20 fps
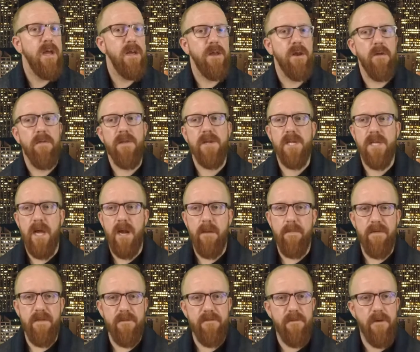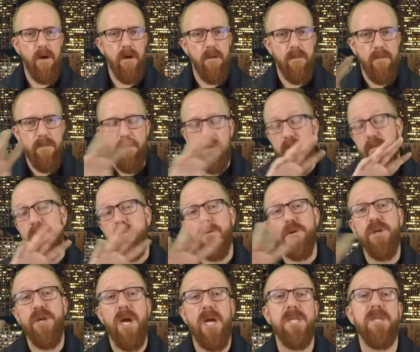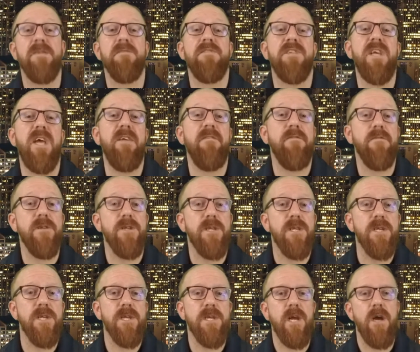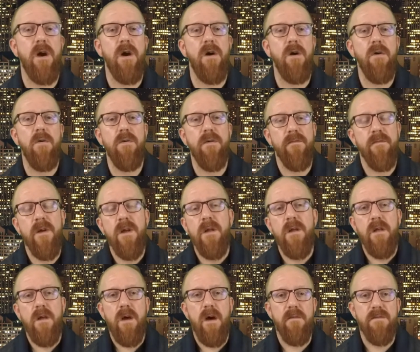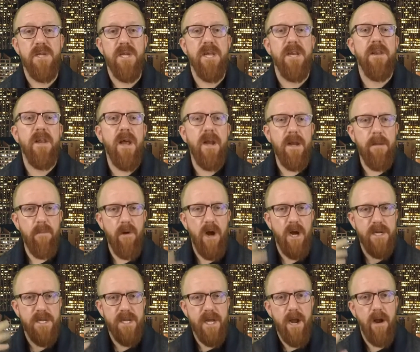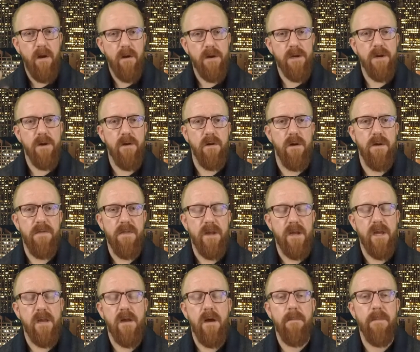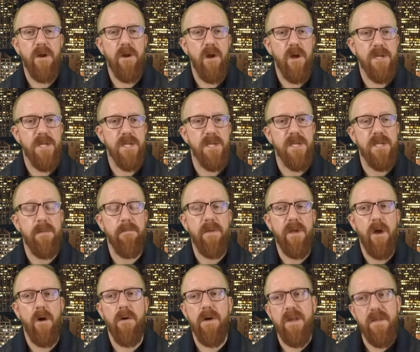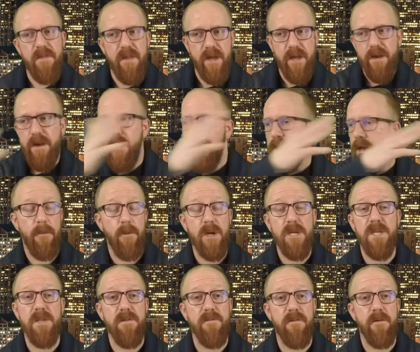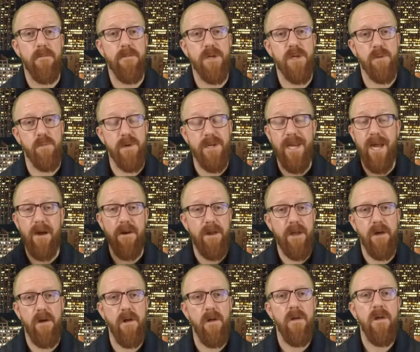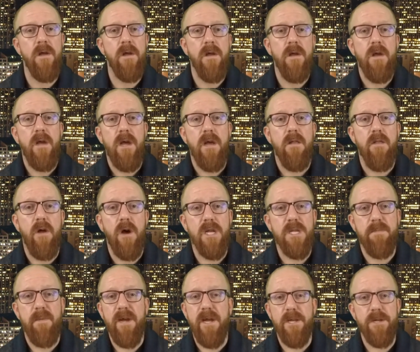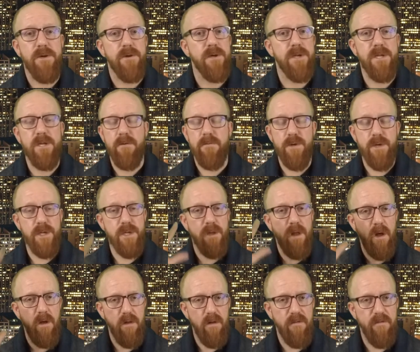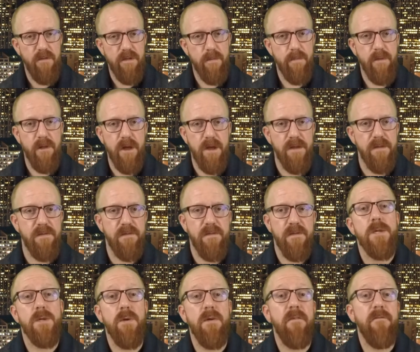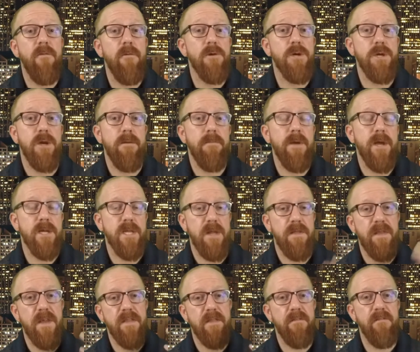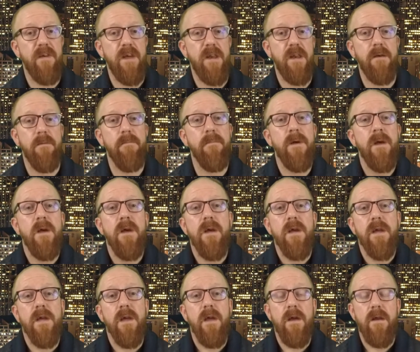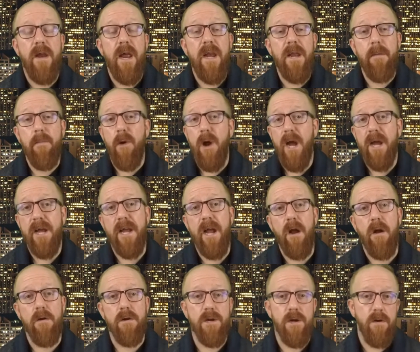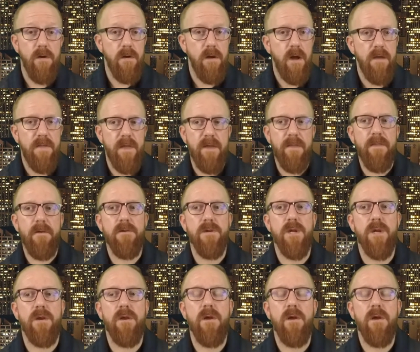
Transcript: You know, the setup of the film, beautiful shots of San Francisco. I've seen Eddie Brock's character, and then coming across the symbiote, and then the rest of the film just went downhill, lost my interest. It was just all over the place. It's really unfortunate because I think the Venom and Eddie Brock character, I think there's a